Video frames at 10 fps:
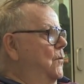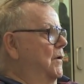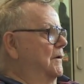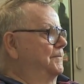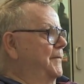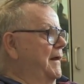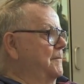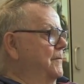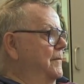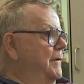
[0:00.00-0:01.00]
Well,
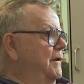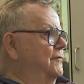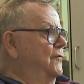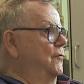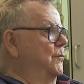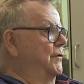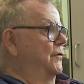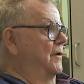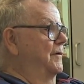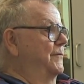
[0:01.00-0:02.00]
that's true, but
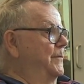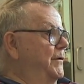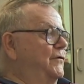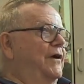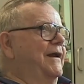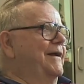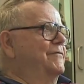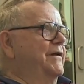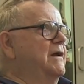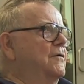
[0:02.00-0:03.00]
you got to
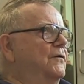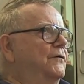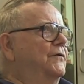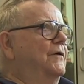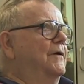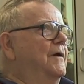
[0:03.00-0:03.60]
have thinkers.